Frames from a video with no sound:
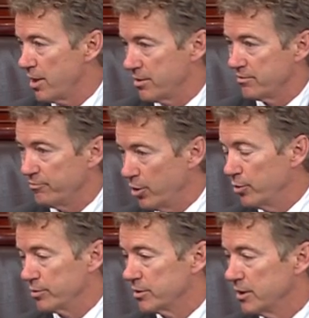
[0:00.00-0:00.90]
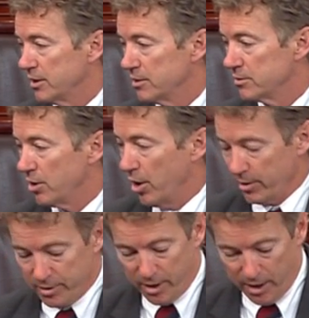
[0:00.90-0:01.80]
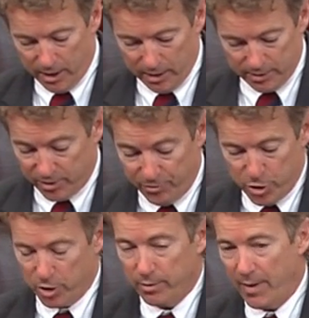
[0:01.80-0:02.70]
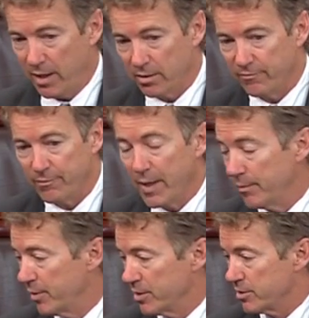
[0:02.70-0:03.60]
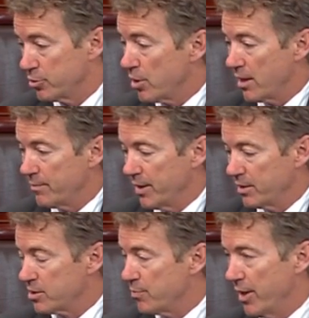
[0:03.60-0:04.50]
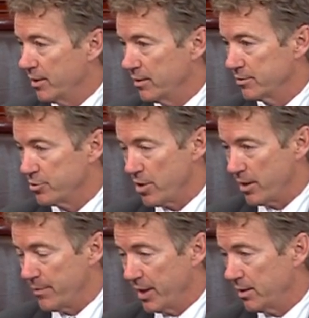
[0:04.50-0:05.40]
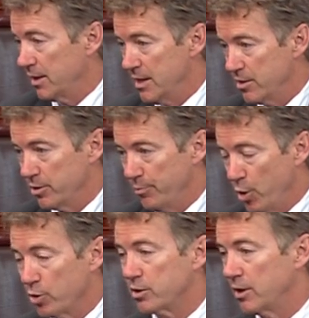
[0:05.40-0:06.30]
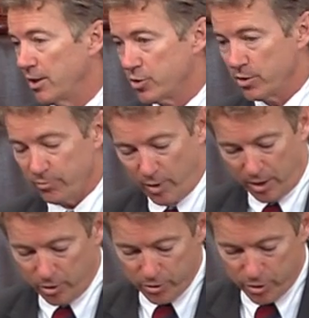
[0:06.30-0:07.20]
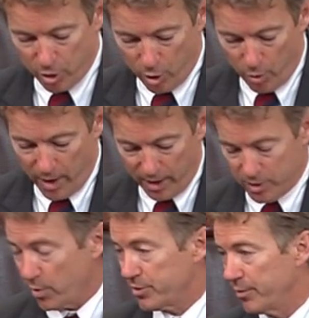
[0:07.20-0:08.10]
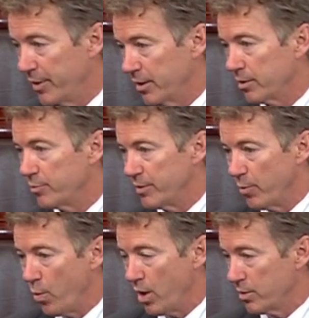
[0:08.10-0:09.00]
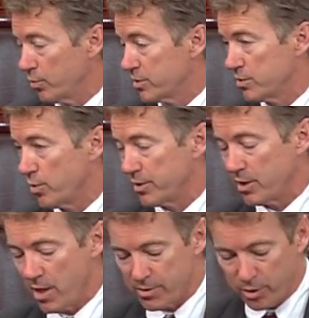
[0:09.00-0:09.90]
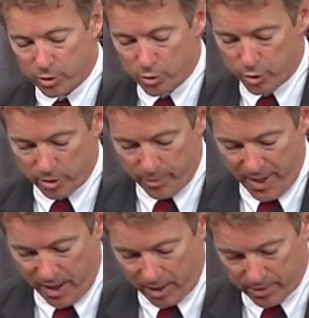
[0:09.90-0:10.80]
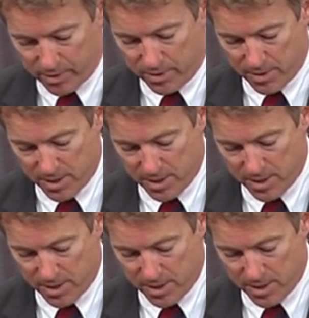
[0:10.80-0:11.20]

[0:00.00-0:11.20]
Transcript: not to vote on sufficient amount of amendments to try to make this better, to try to make the bulk collection of records go away. It's what the American people want. It's what the Constitution demands.